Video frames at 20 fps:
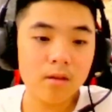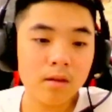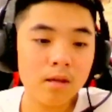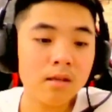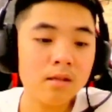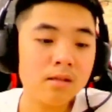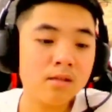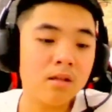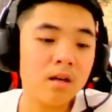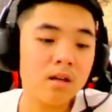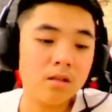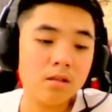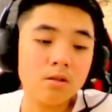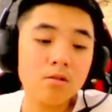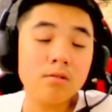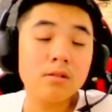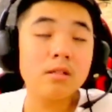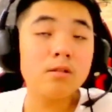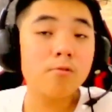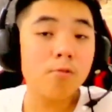It's not
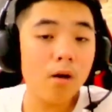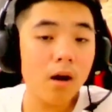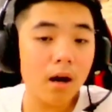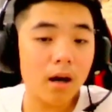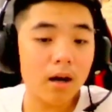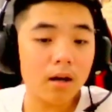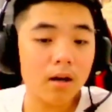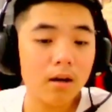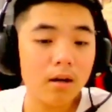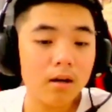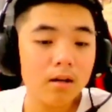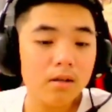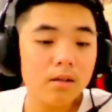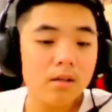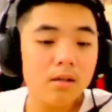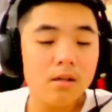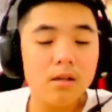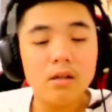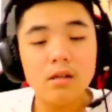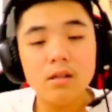using work.
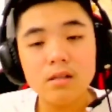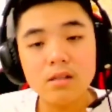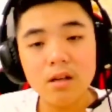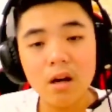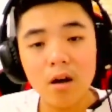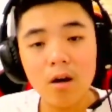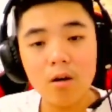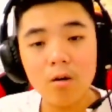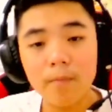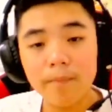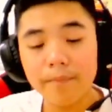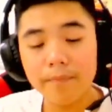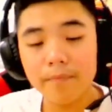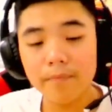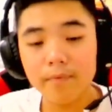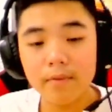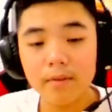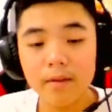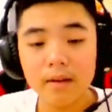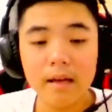So
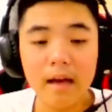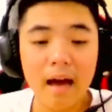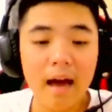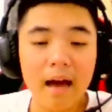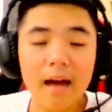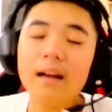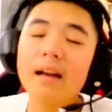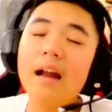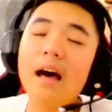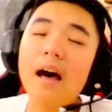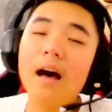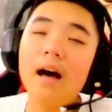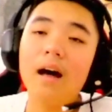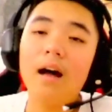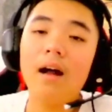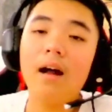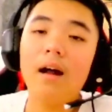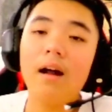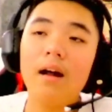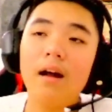
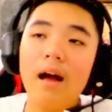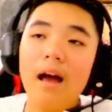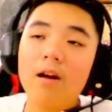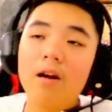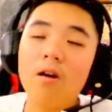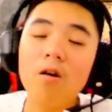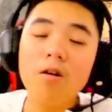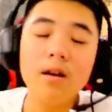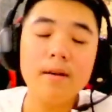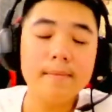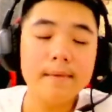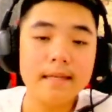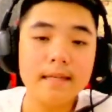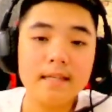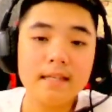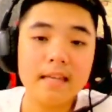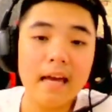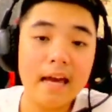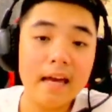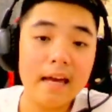the
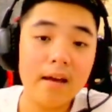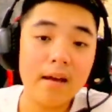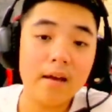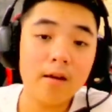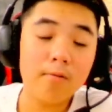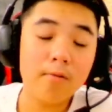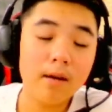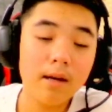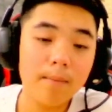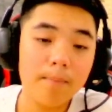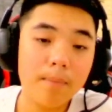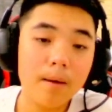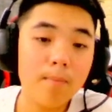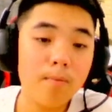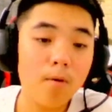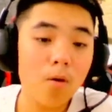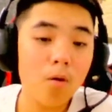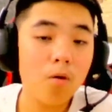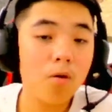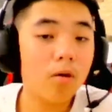economists saying with the
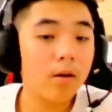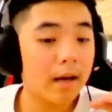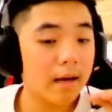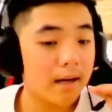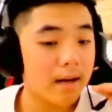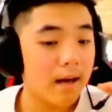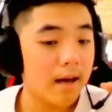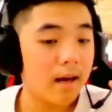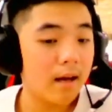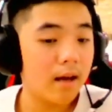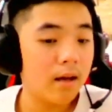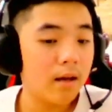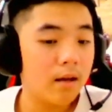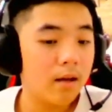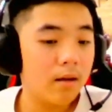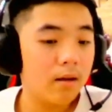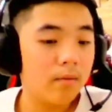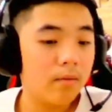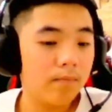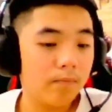people who look at the
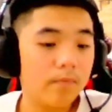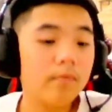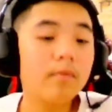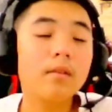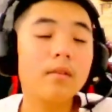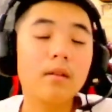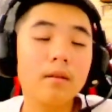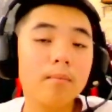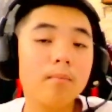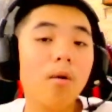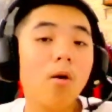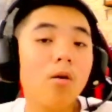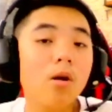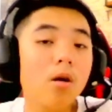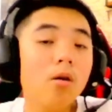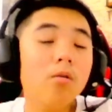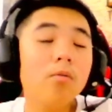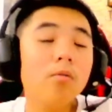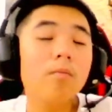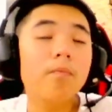
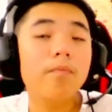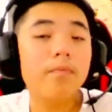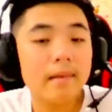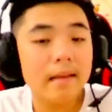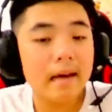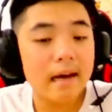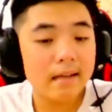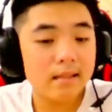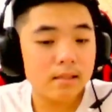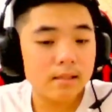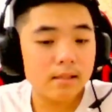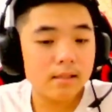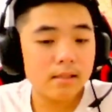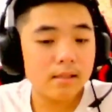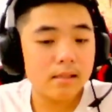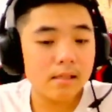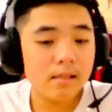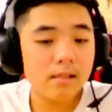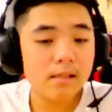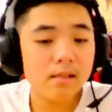model that
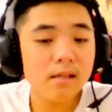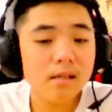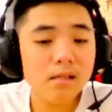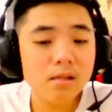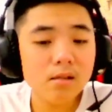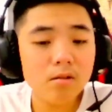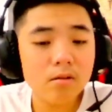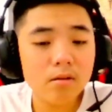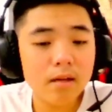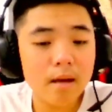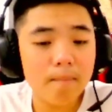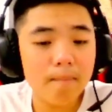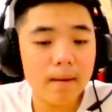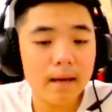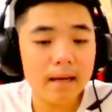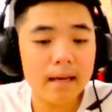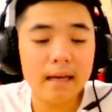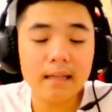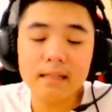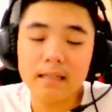this look
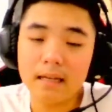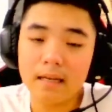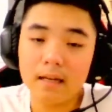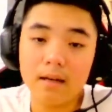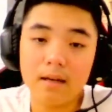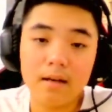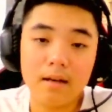complicated